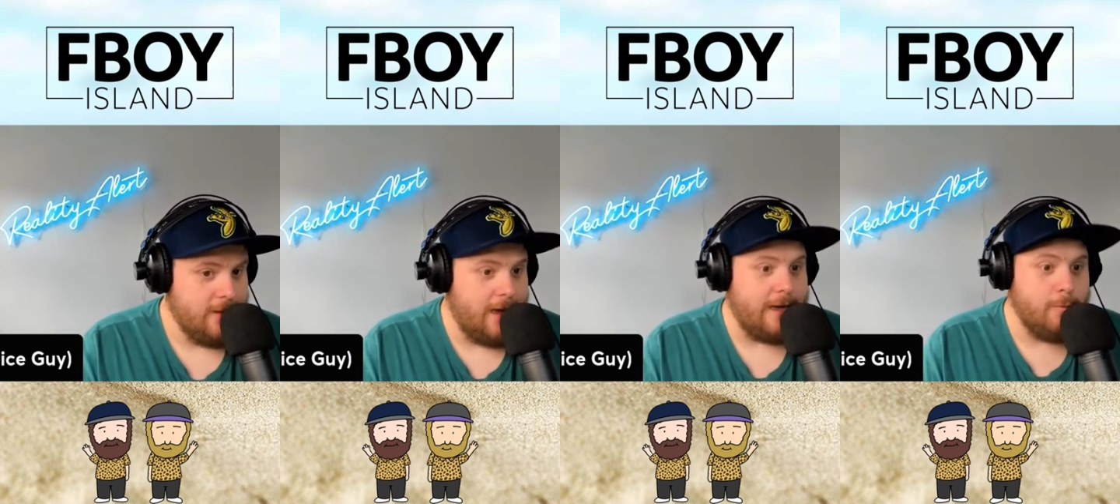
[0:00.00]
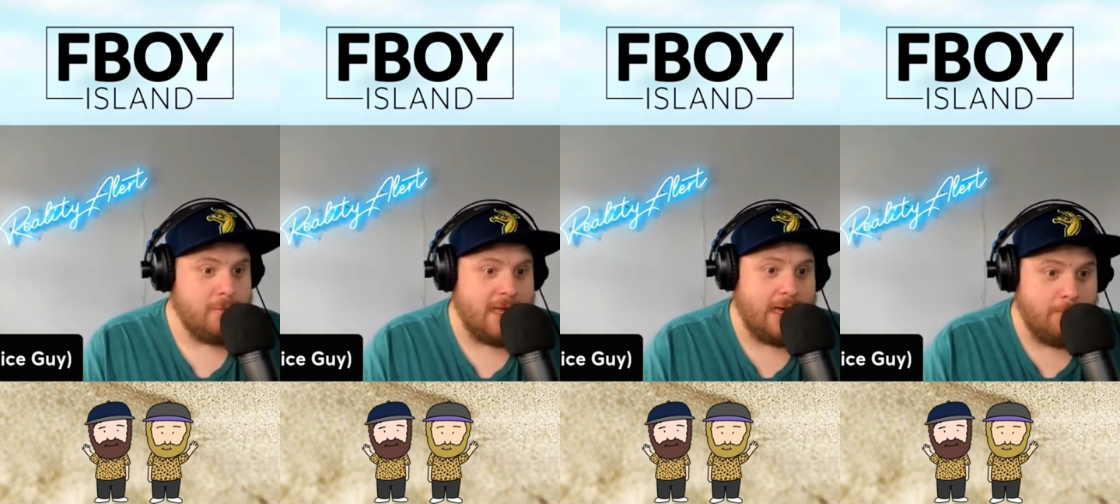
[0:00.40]
I hope
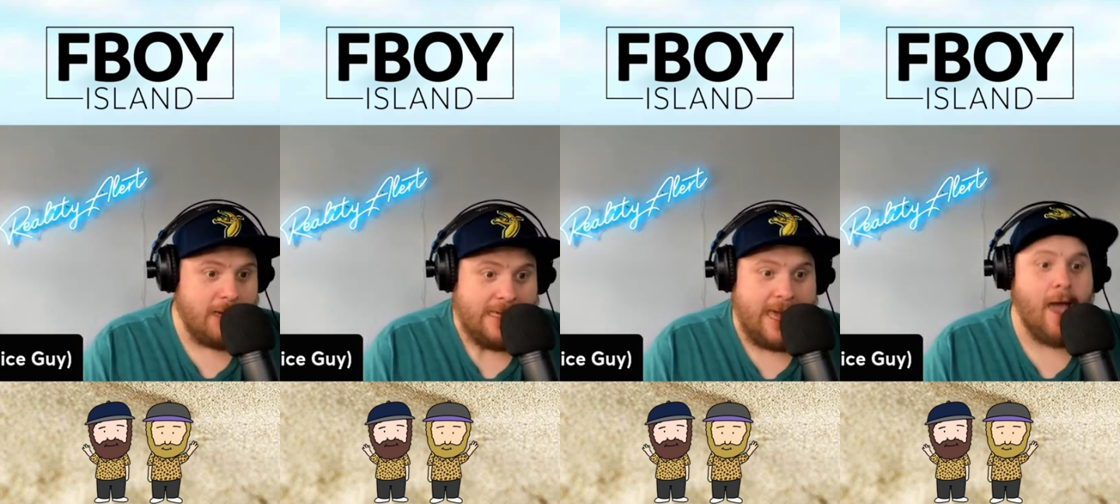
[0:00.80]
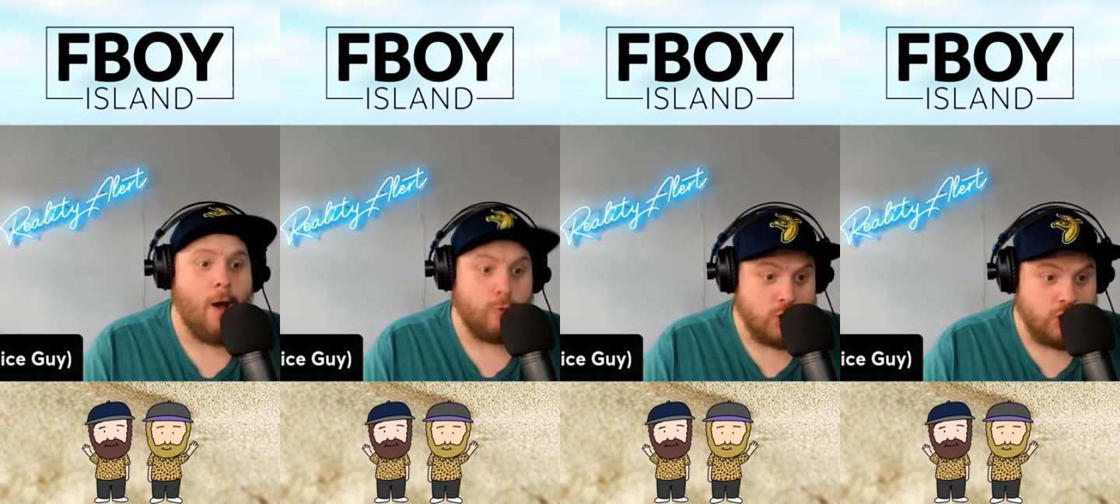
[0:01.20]
they got a big
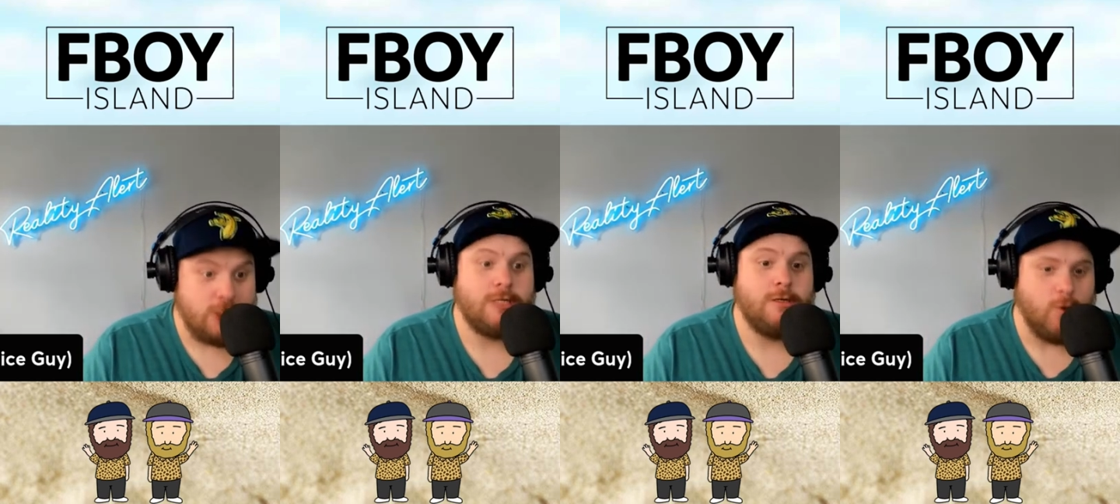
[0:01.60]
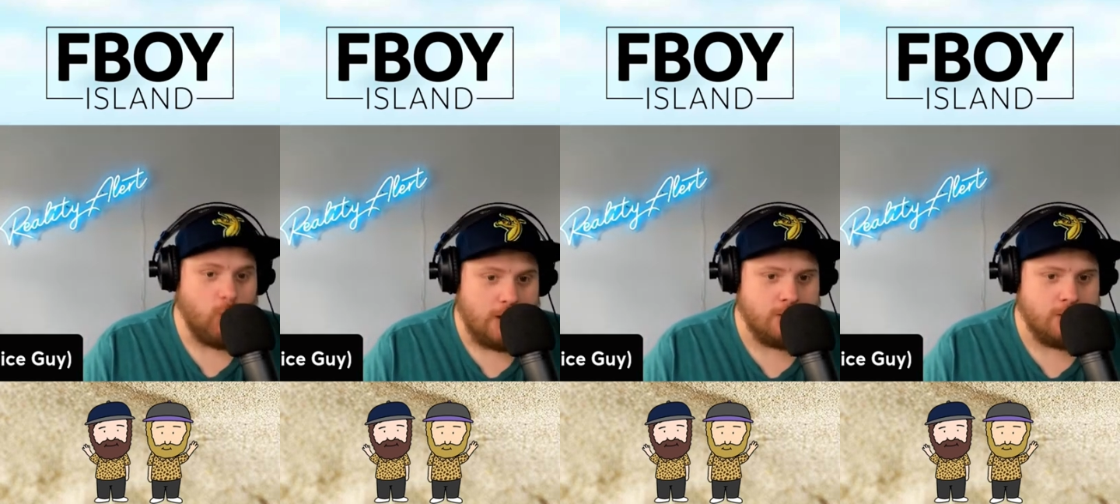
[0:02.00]
couch, too.